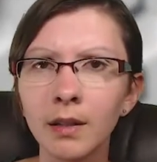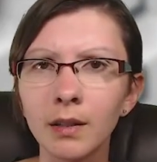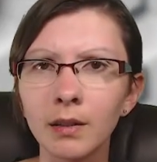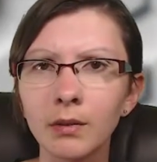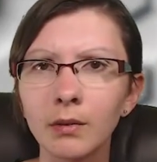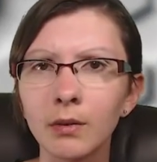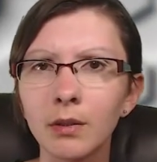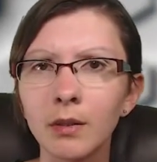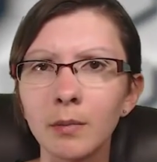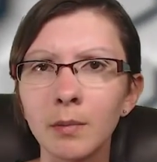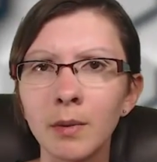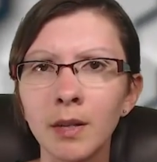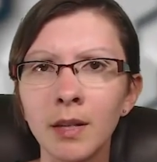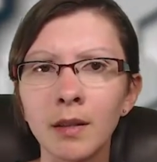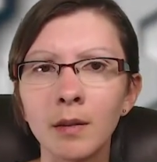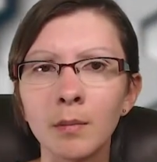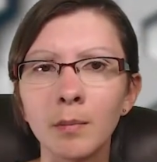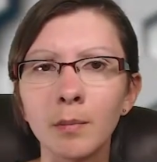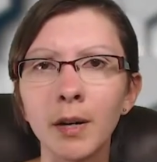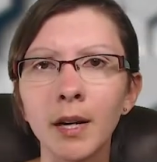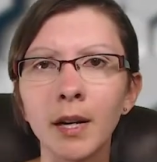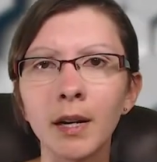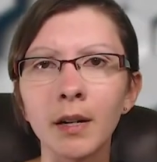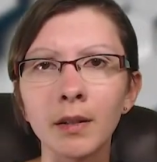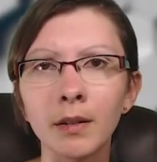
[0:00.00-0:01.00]
is going to be
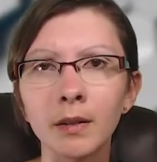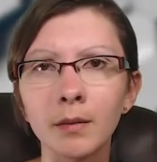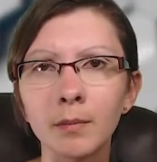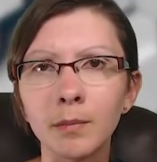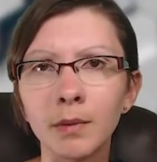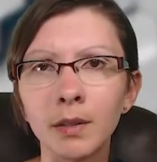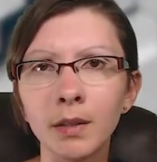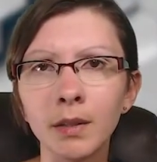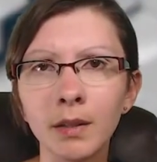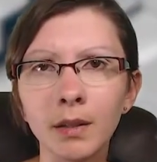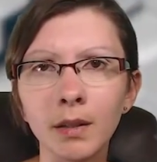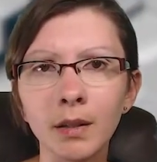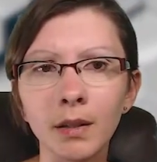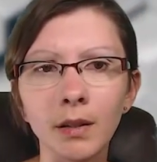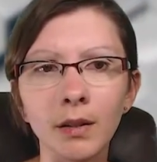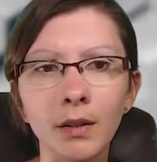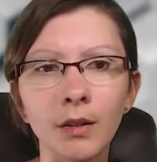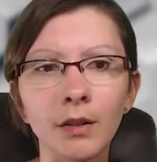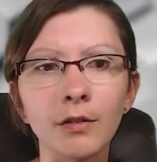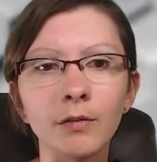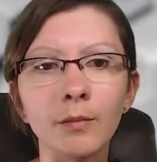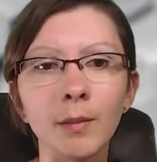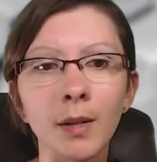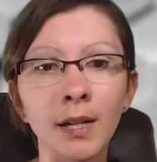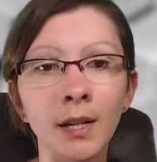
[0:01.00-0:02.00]
the bottom
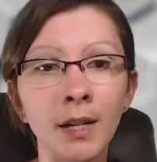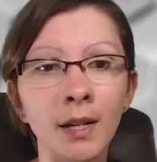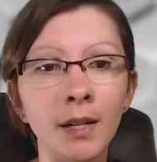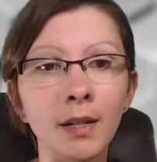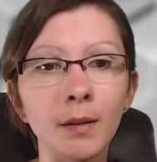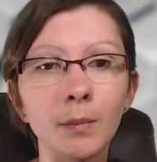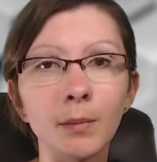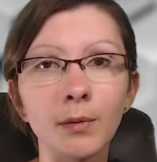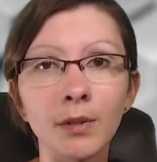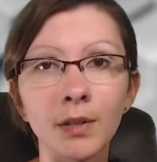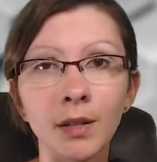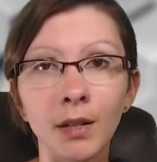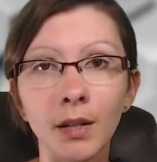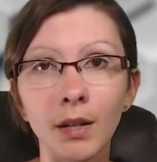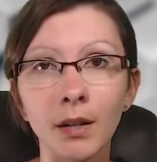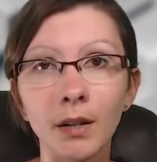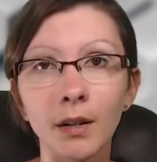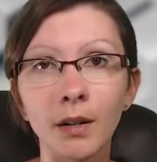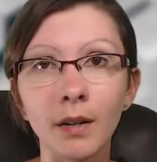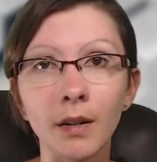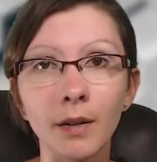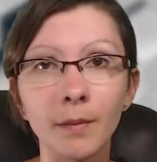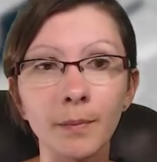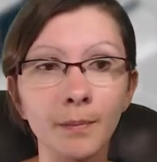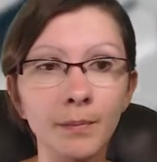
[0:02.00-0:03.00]
of my 90%
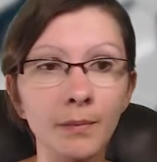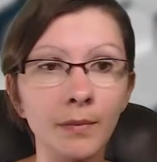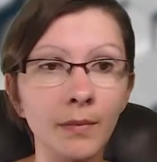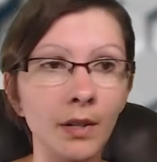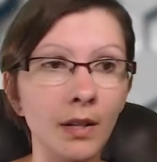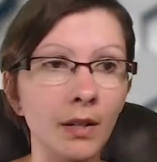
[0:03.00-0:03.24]
area.